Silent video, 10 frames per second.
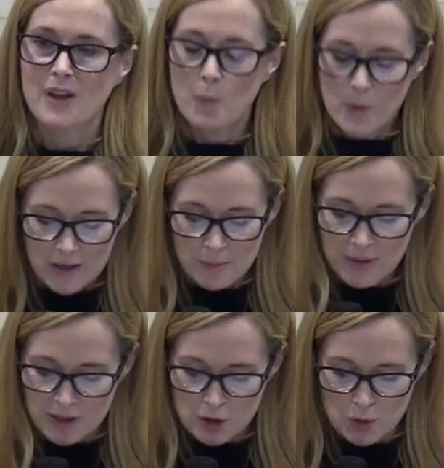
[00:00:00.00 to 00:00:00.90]
And we can
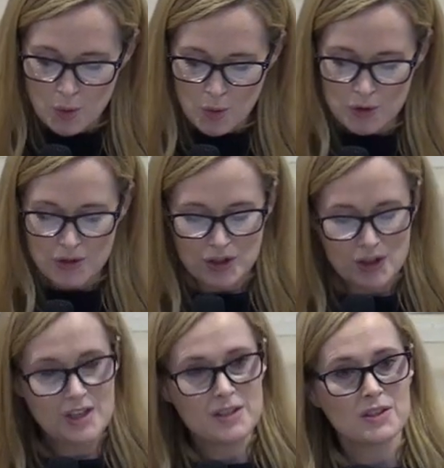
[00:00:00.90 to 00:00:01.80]
be assured that
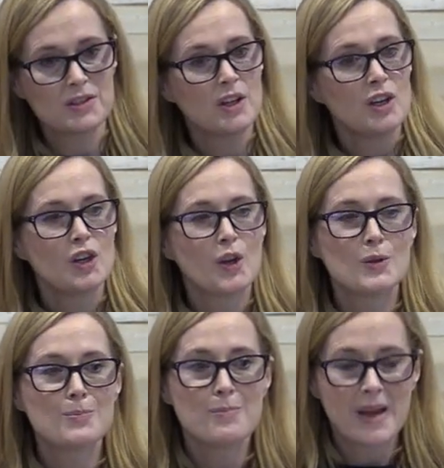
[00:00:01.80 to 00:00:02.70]
Jesus
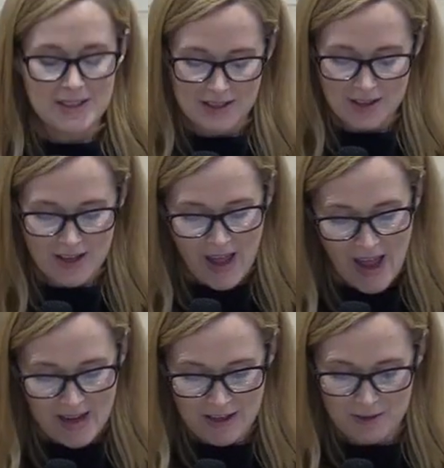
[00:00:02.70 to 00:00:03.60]
knows better than
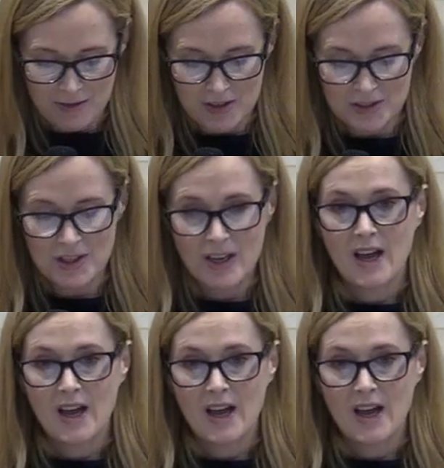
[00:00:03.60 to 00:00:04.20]
any of us